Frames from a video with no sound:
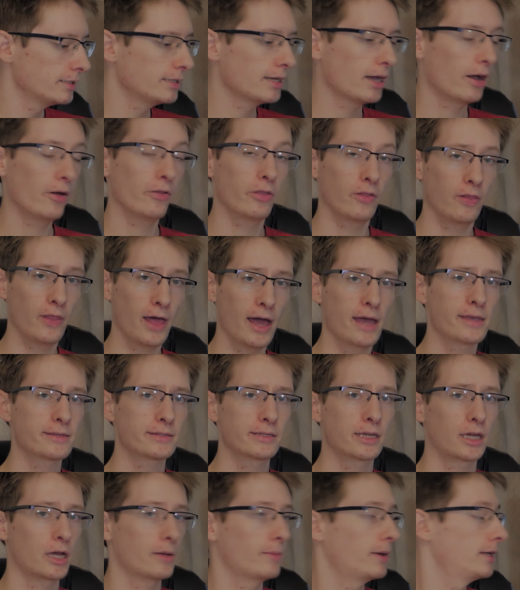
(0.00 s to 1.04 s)
Now, the
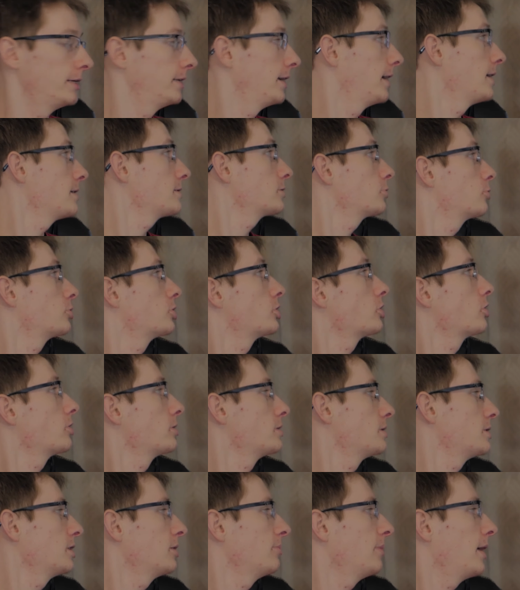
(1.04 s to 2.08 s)
last thing on my desk, which you
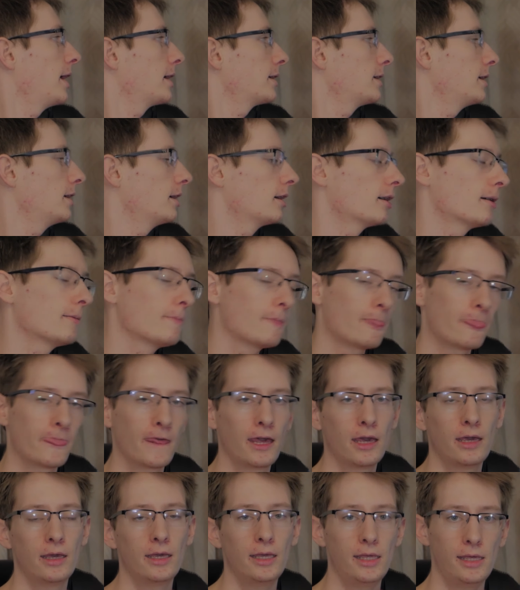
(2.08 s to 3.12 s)
can see back here,
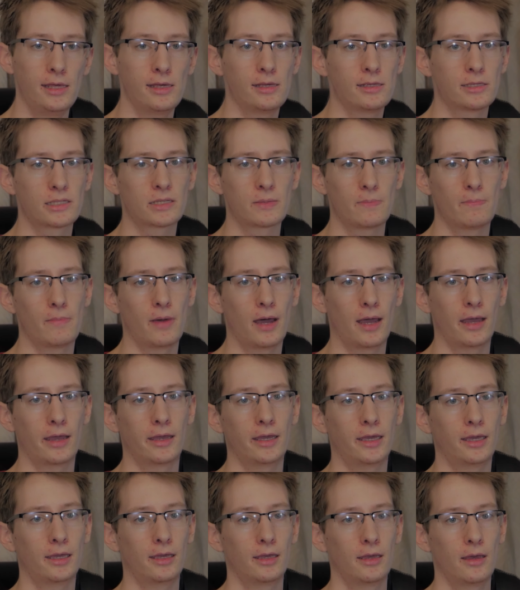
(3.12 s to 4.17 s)
is
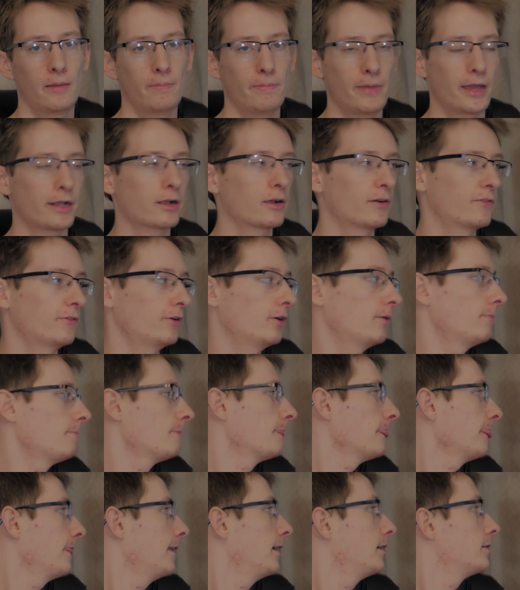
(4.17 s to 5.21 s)
my microphone.
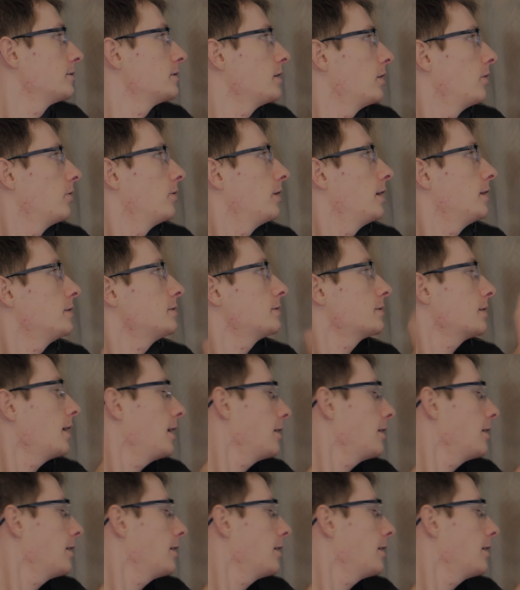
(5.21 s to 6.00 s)
So it's